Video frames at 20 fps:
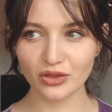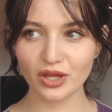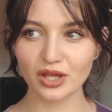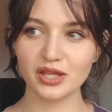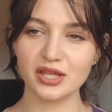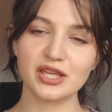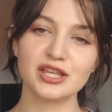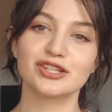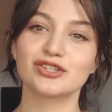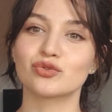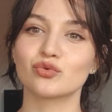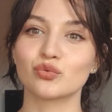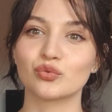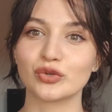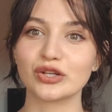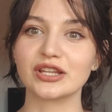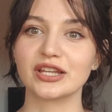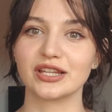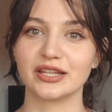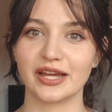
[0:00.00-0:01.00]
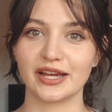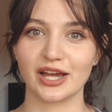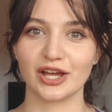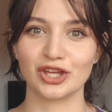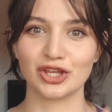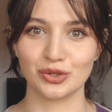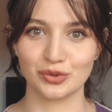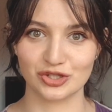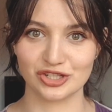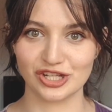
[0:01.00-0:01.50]
He's really like a
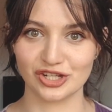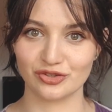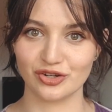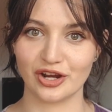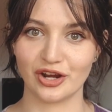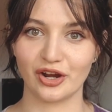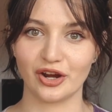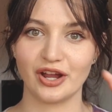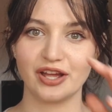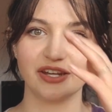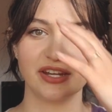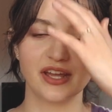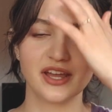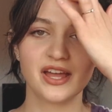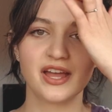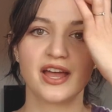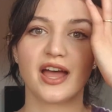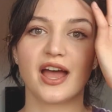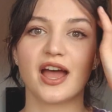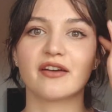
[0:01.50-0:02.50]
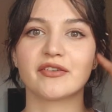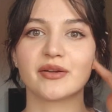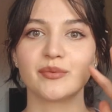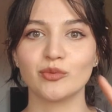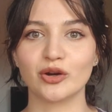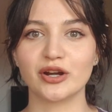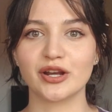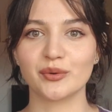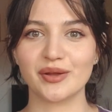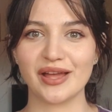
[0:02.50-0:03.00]
huge tea drinker, and every
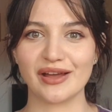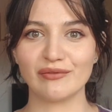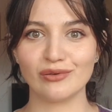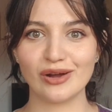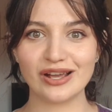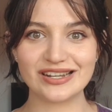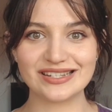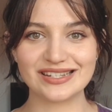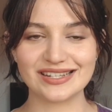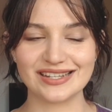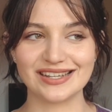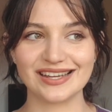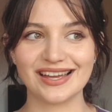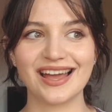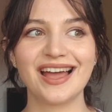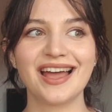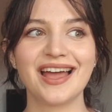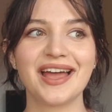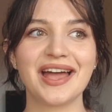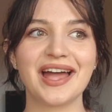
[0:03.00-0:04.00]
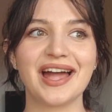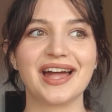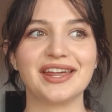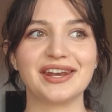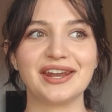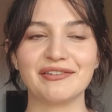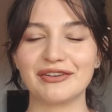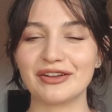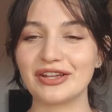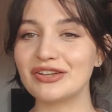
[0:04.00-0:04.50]
morning we have white tea, and
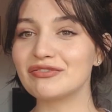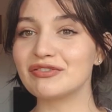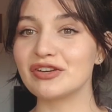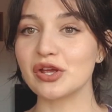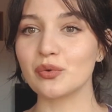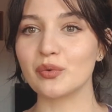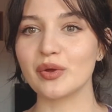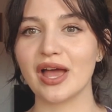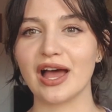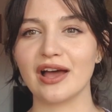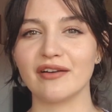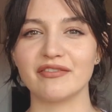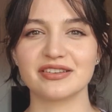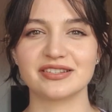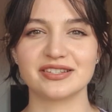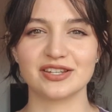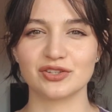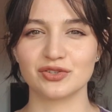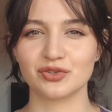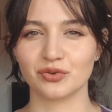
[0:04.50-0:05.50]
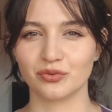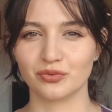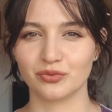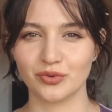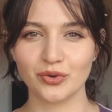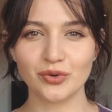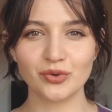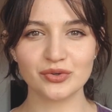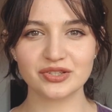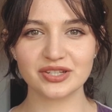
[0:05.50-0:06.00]
every evening we have Sister
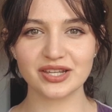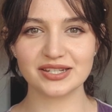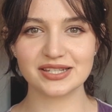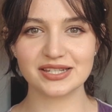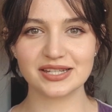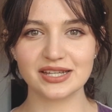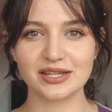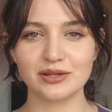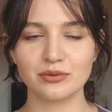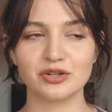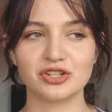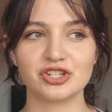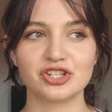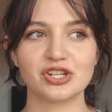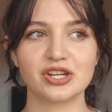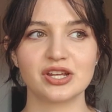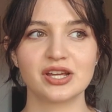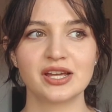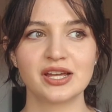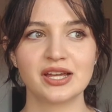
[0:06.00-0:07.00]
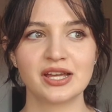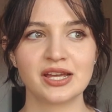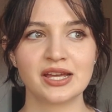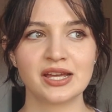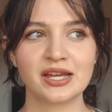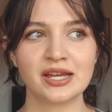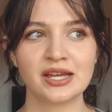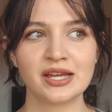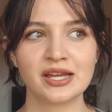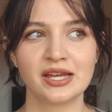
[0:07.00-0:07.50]
Rosa tea, which
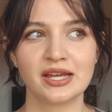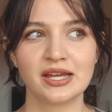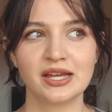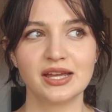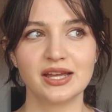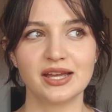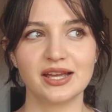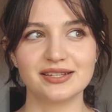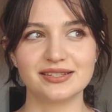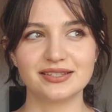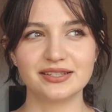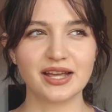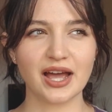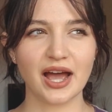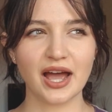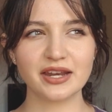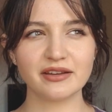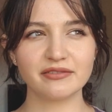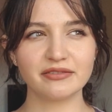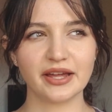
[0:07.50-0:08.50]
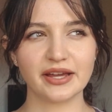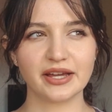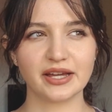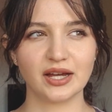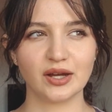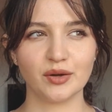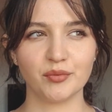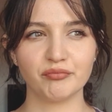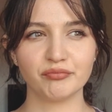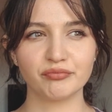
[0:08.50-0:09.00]
is kind of like
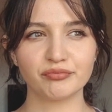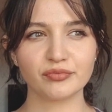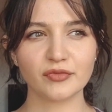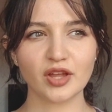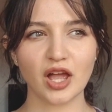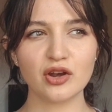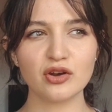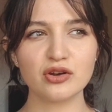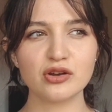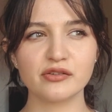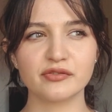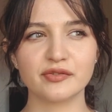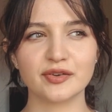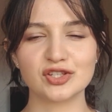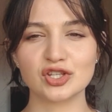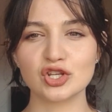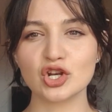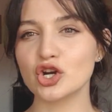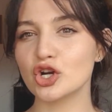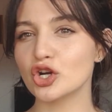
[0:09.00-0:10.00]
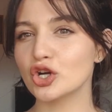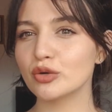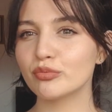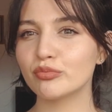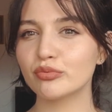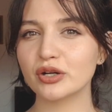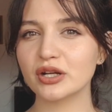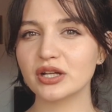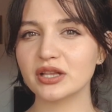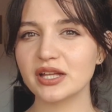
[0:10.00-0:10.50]
I don't know if it's an herb
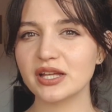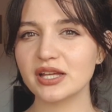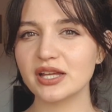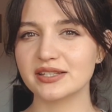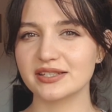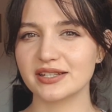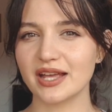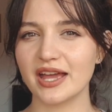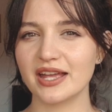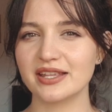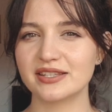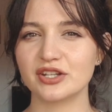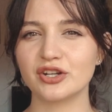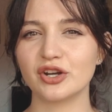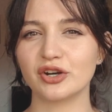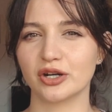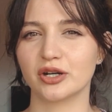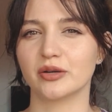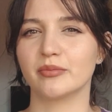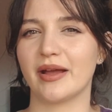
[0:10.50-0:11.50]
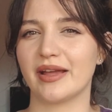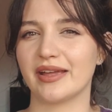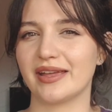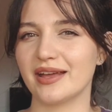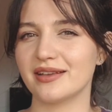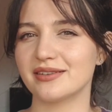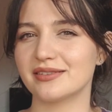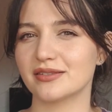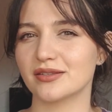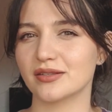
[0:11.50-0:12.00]
really. It's an herb, I
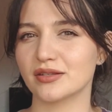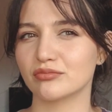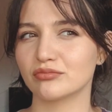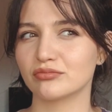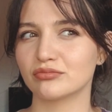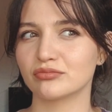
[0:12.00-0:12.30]
guess,